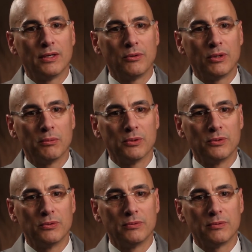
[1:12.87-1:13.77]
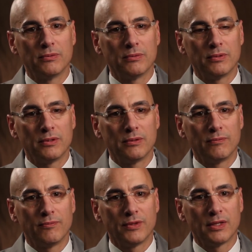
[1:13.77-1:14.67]
They were able to
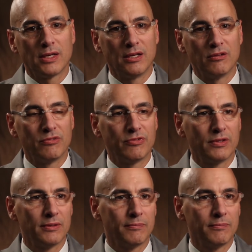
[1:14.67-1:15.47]
kind of